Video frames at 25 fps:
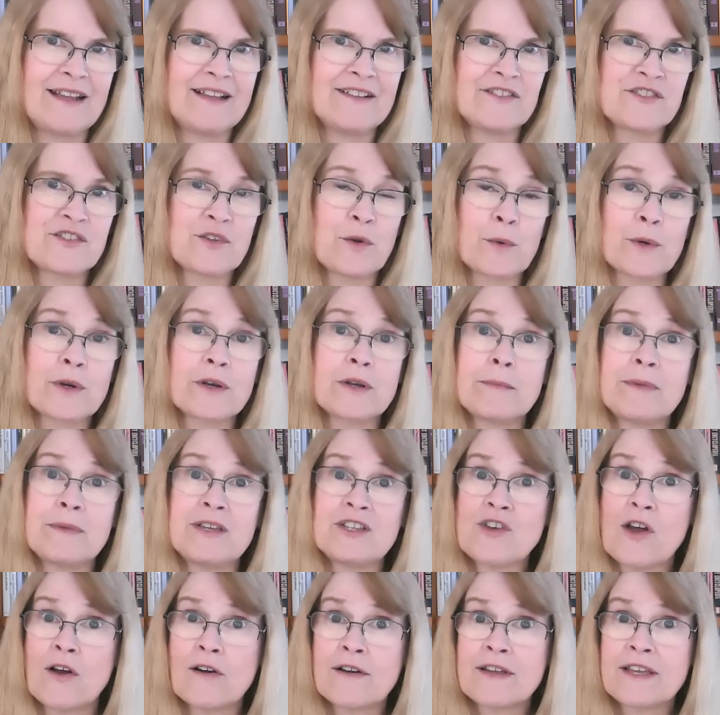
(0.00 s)
And so we're going to be
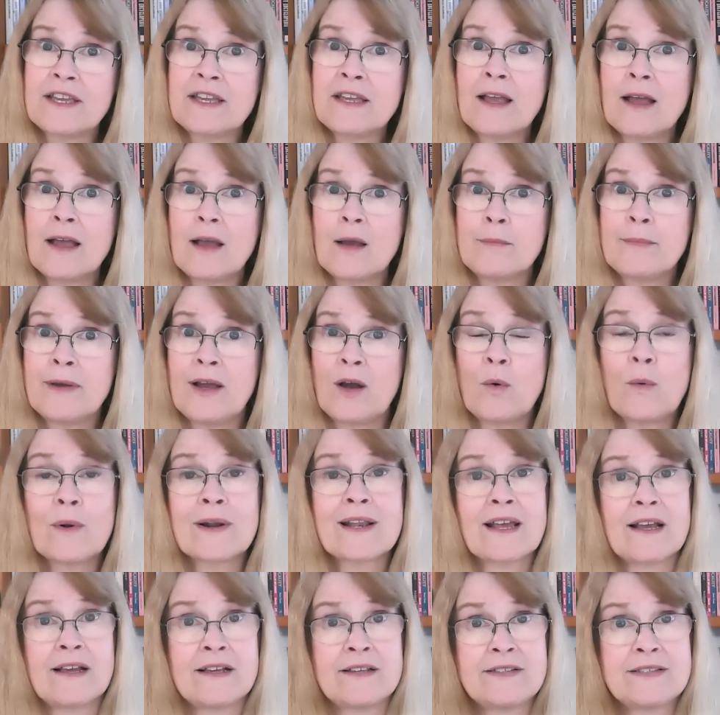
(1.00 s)
talking about
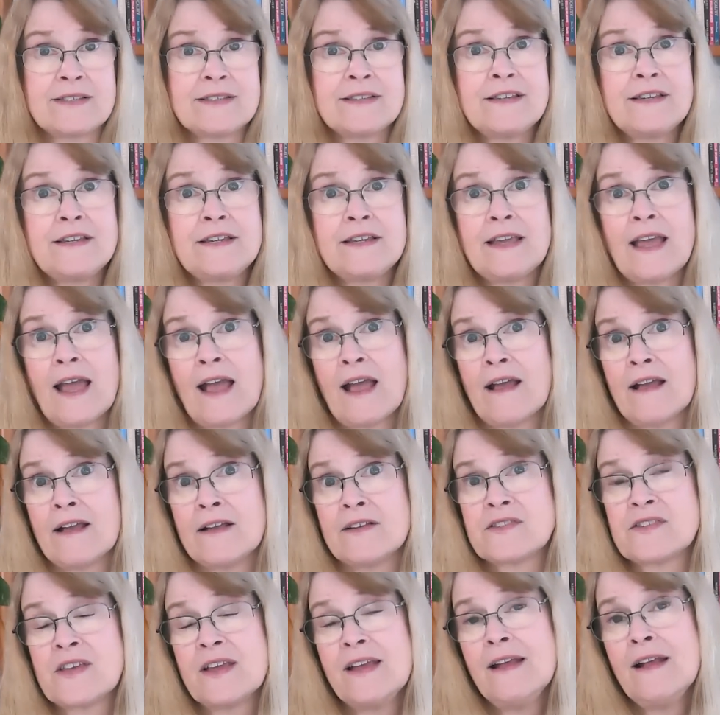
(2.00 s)
what I see
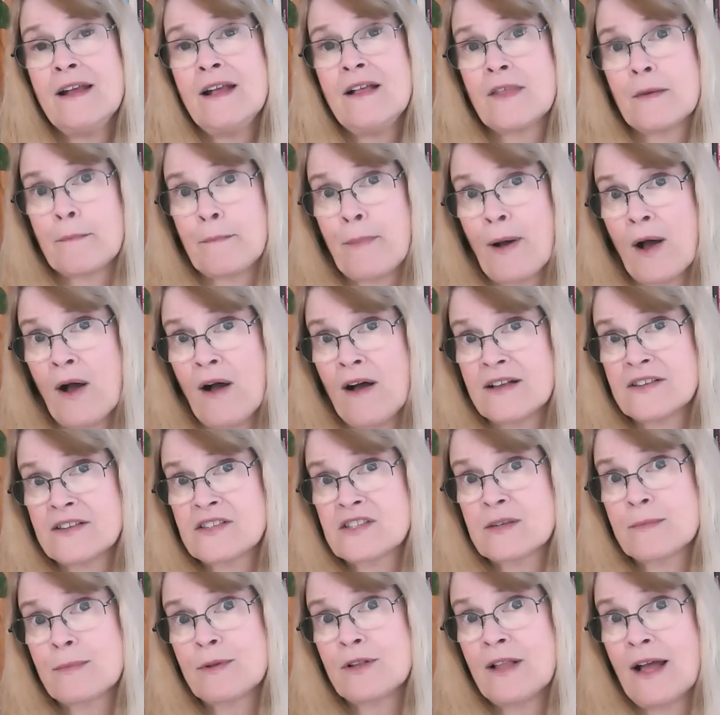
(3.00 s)
as the
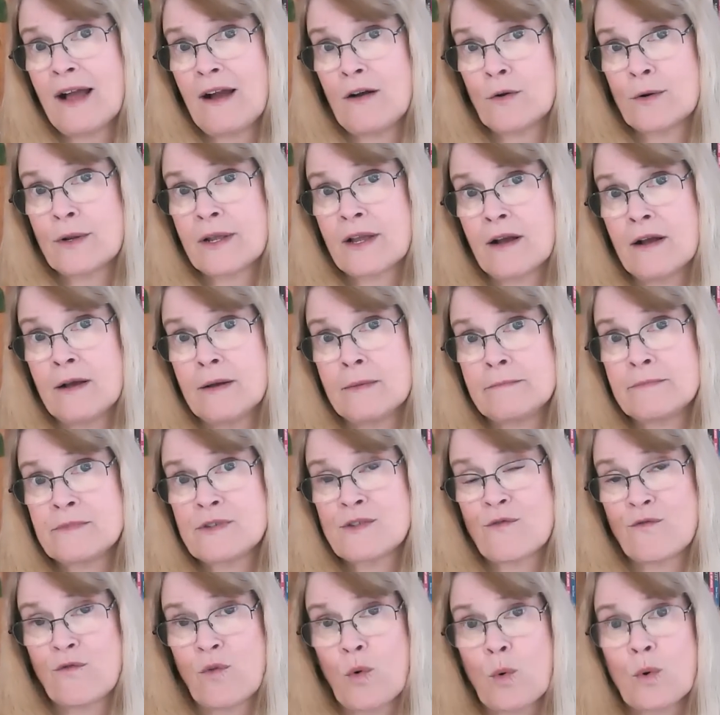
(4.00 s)
possible
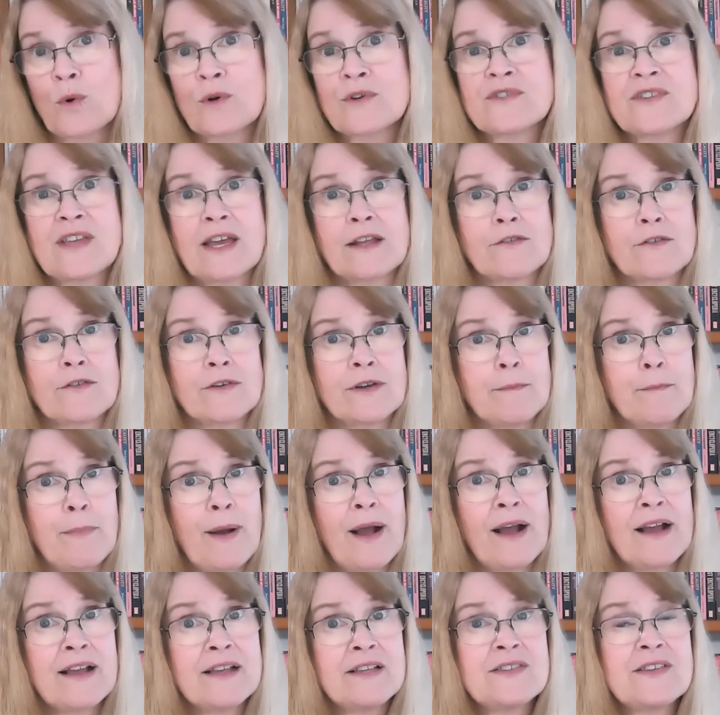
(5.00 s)
outcomes for Saturn in
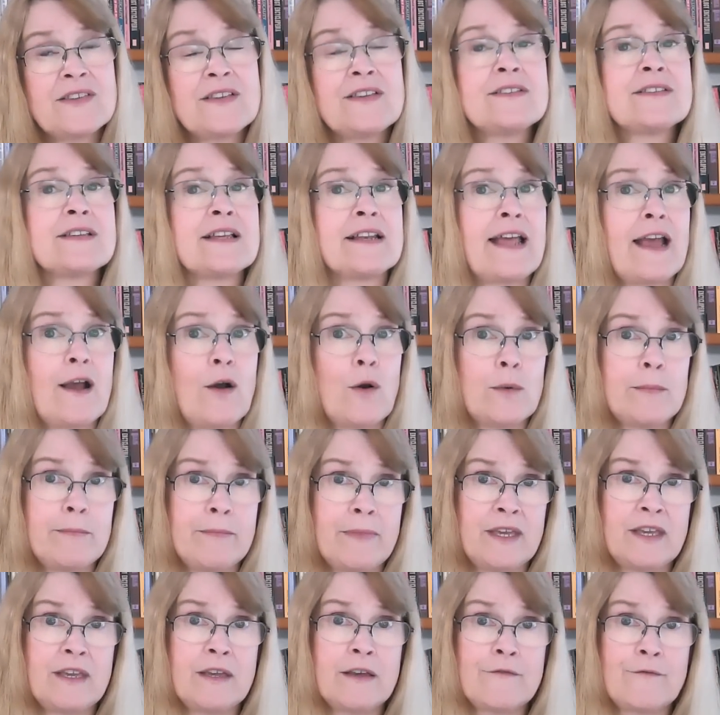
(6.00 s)
Pisces and how it
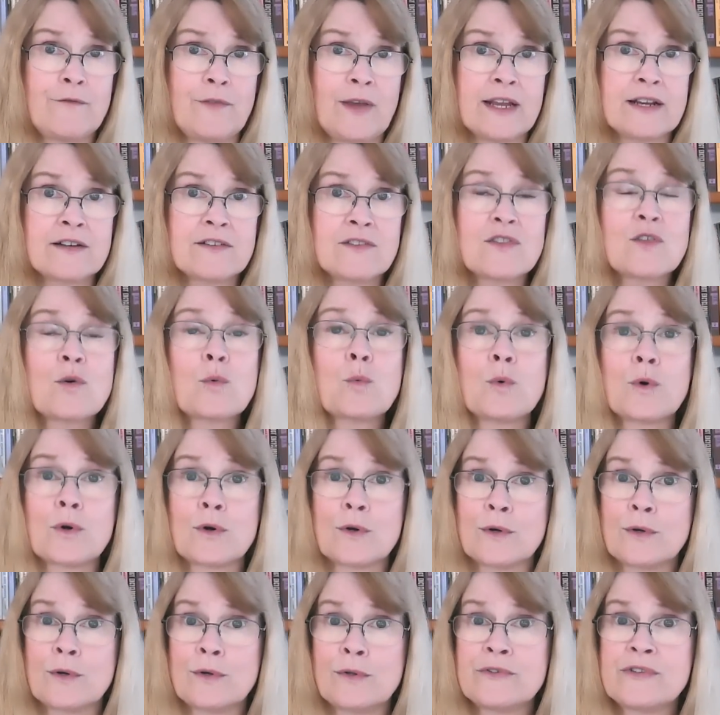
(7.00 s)
may affect the
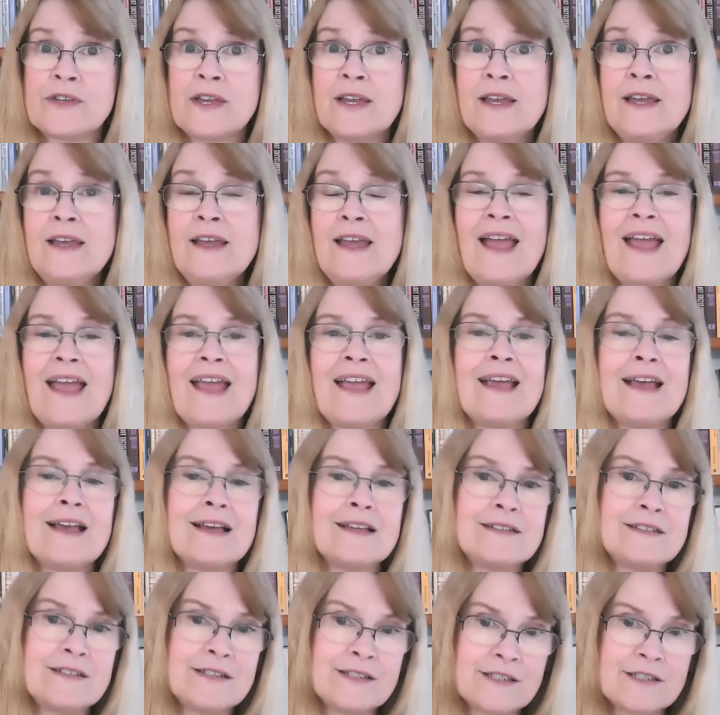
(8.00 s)
world
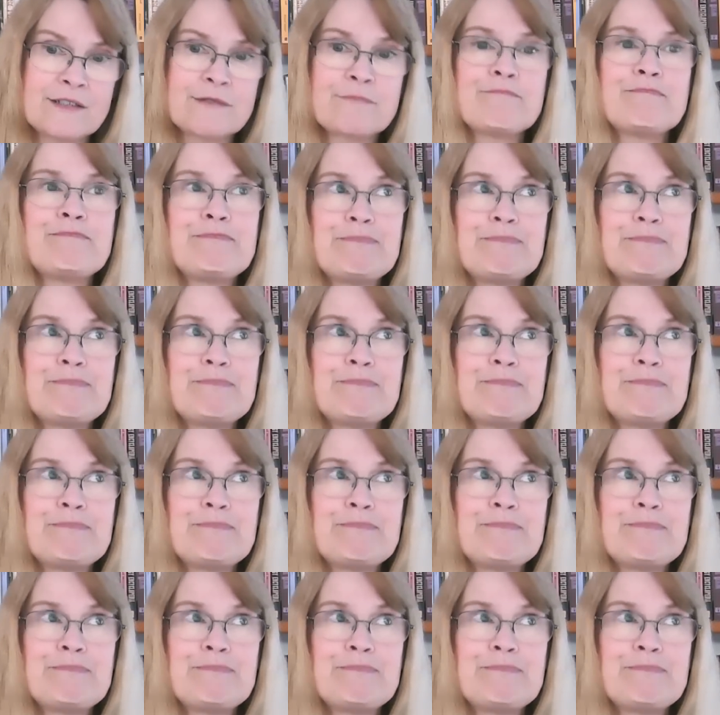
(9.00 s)
and